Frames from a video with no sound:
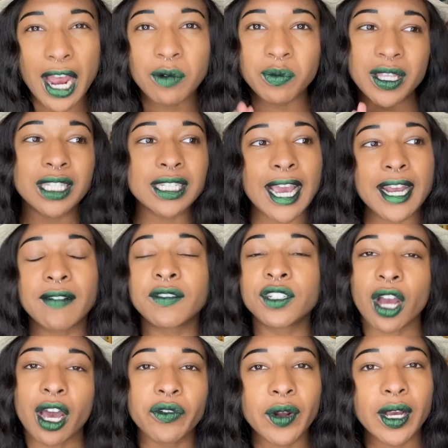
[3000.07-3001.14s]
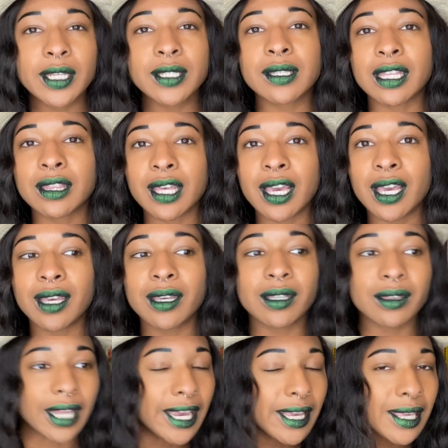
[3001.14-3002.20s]
I'll read the kind of genres that they
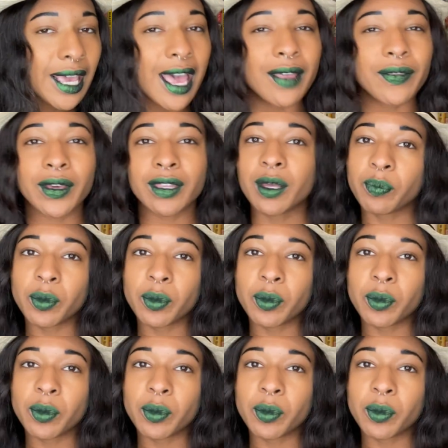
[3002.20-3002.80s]
like and like the